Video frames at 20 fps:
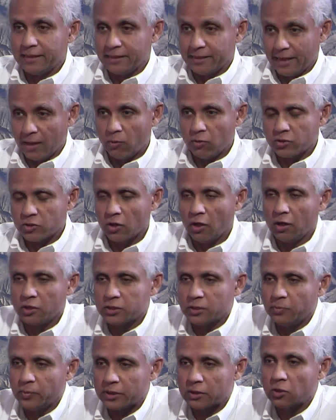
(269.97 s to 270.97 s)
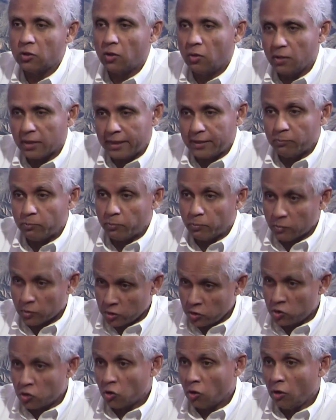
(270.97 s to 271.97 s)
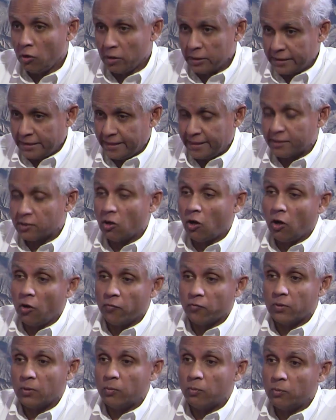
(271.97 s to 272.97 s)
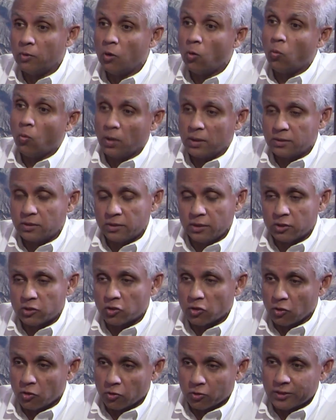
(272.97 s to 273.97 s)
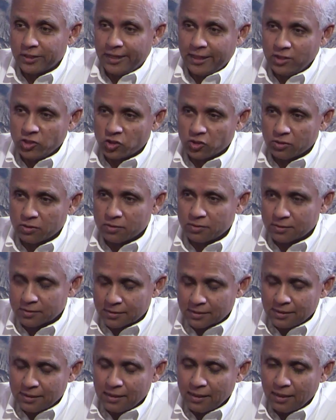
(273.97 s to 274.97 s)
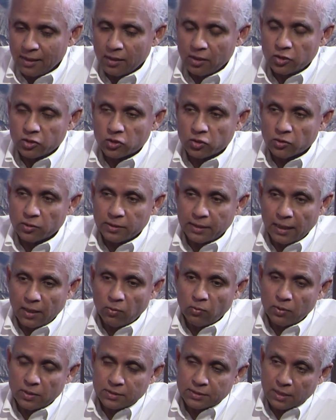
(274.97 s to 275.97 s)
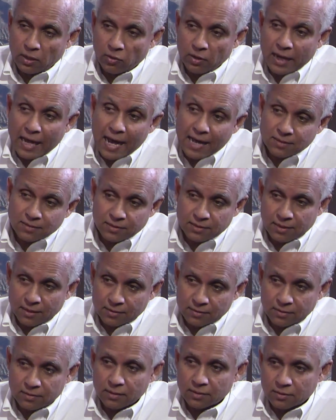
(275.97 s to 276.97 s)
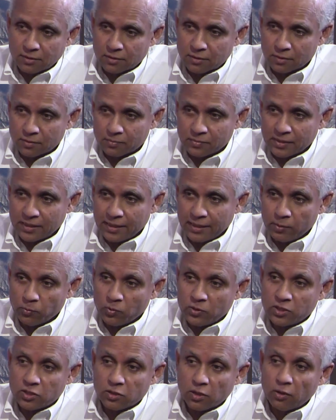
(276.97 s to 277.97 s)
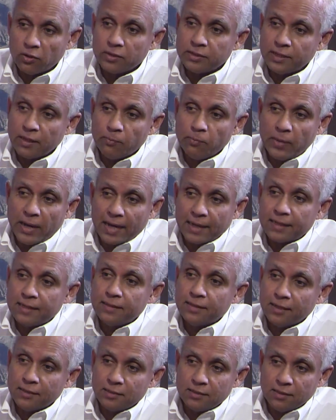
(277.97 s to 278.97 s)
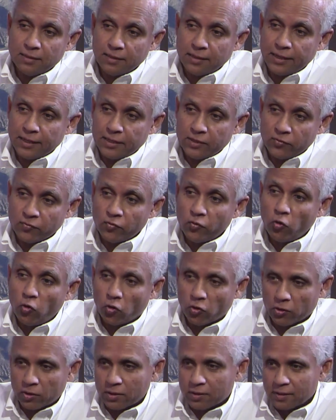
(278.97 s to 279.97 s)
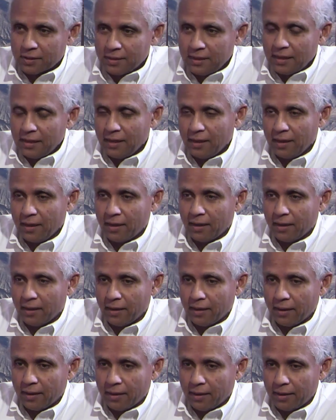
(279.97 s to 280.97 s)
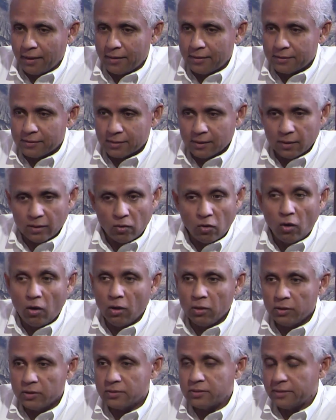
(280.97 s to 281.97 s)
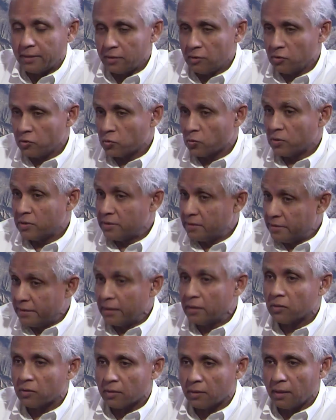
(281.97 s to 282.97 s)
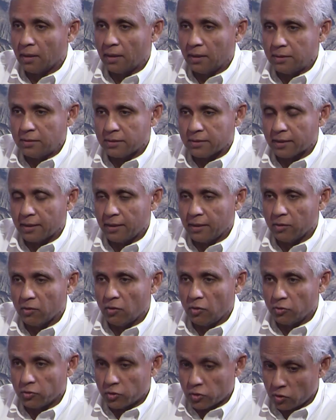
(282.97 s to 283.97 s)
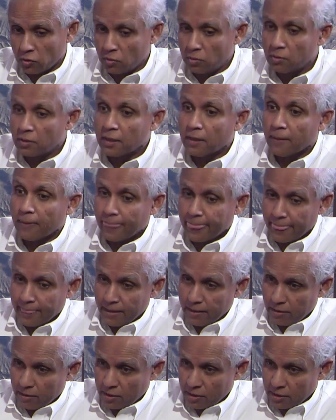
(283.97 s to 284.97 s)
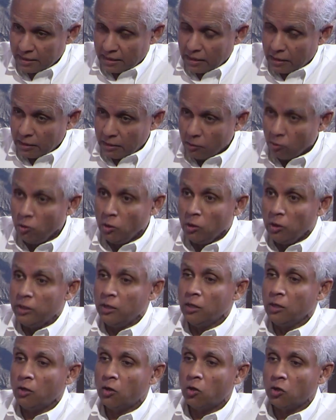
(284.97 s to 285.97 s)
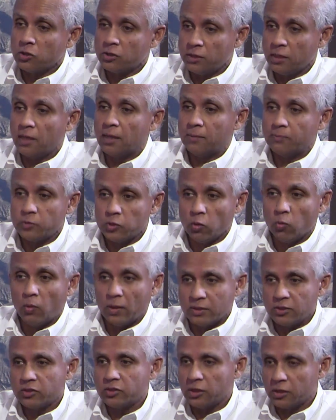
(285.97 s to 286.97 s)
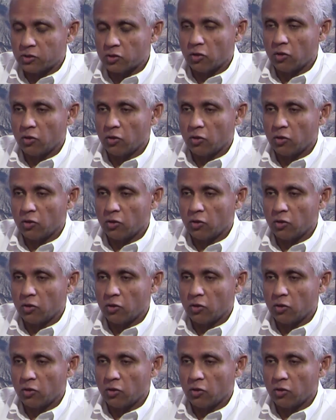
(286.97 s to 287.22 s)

That was the ultimate goal, and controlling it all from one central location. Mm-hmm. So that was our ATSAC system, and we started that back in nineteen eighty-four. And uh, all the signals were synchronized and also uh, hooked up to one central